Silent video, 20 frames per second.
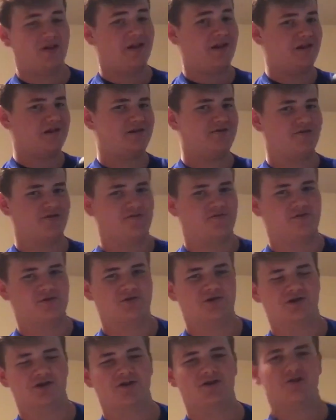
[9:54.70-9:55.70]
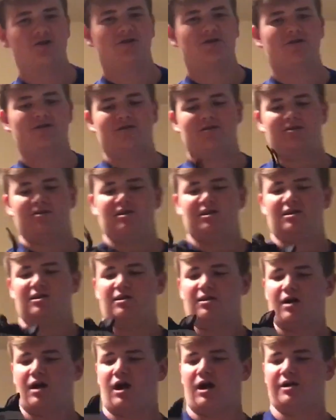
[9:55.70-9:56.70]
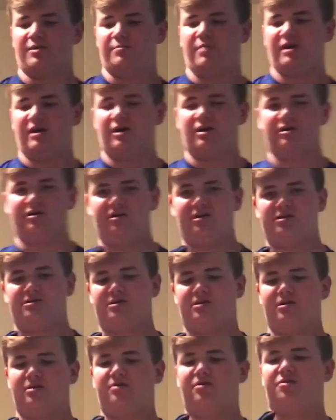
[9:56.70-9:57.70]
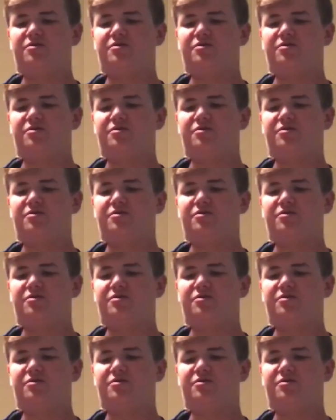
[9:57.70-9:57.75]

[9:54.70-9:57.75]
into the future. Pair Yeezy